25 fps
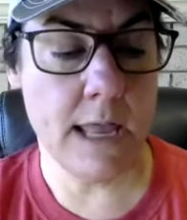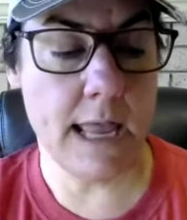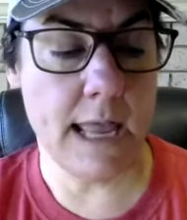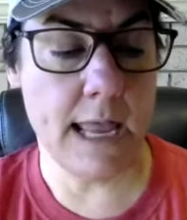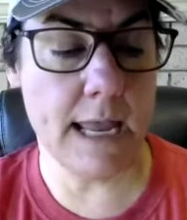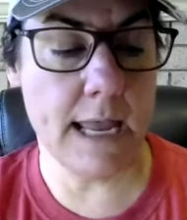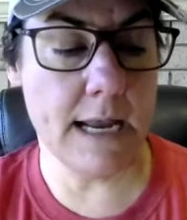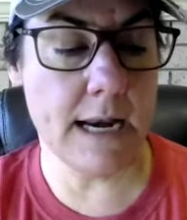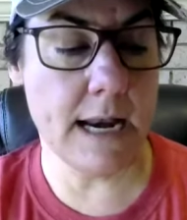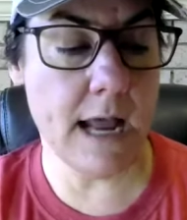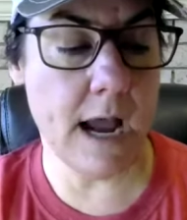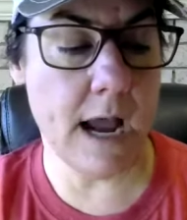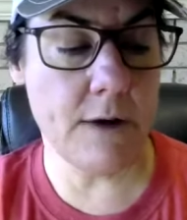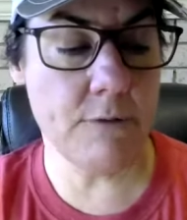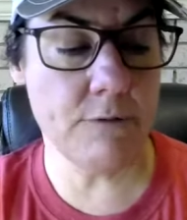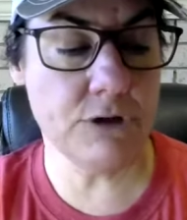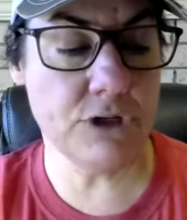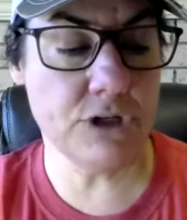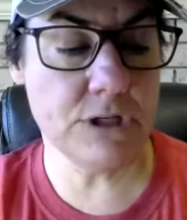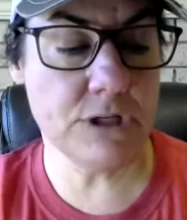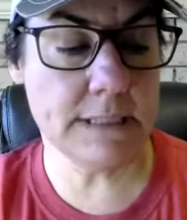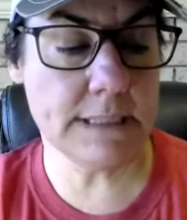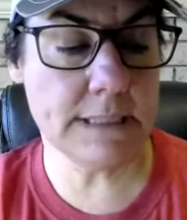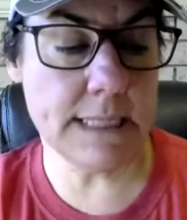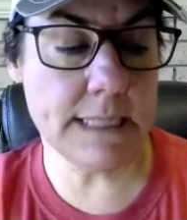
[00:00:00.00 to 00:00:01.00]
and I would
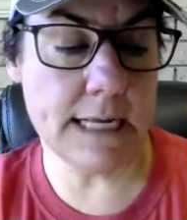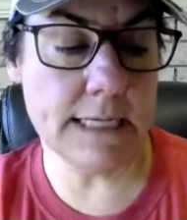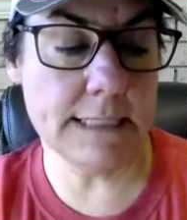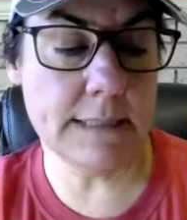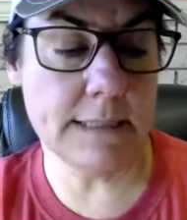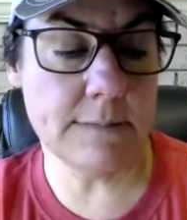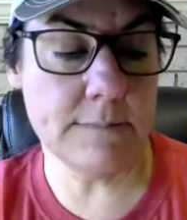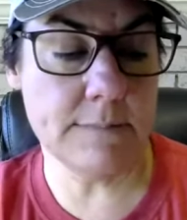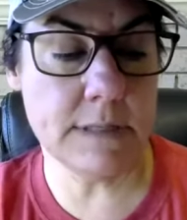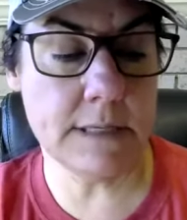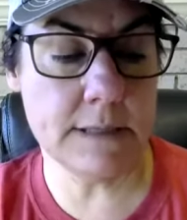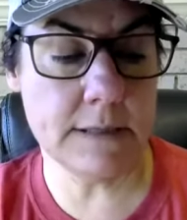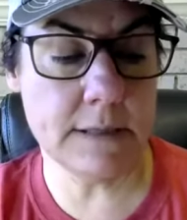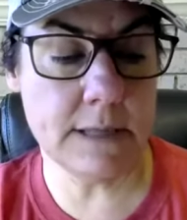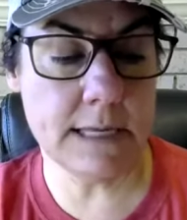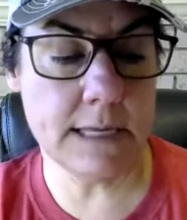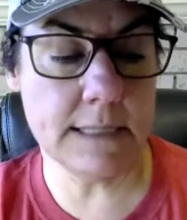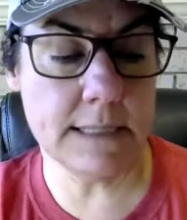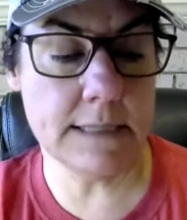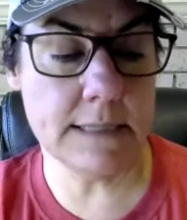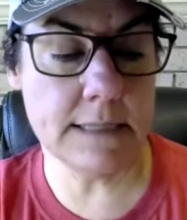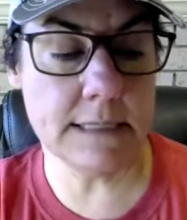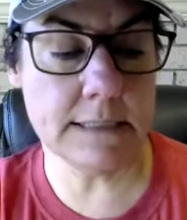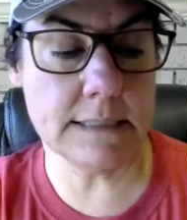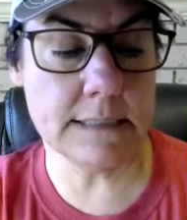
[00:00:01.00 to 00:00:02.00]
just say something
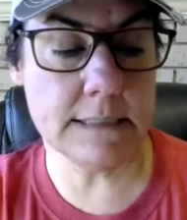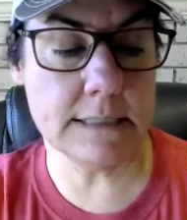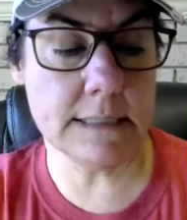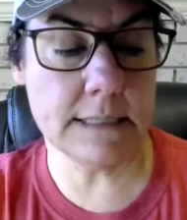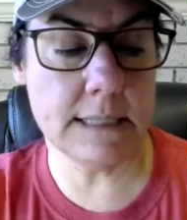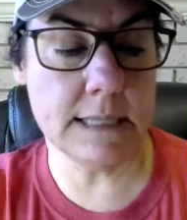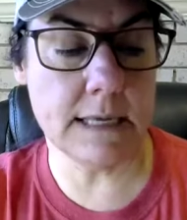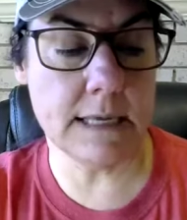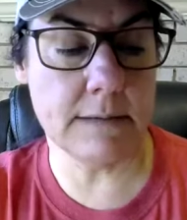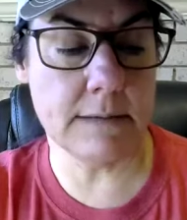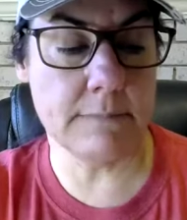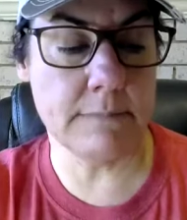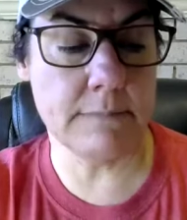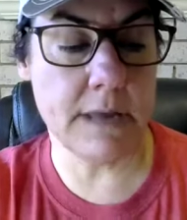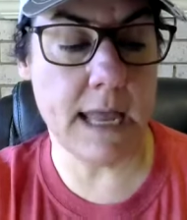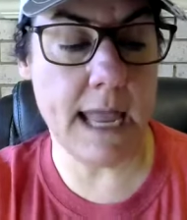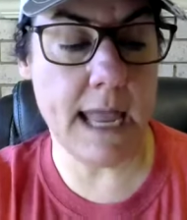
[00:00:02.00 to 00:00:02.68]
like this to them.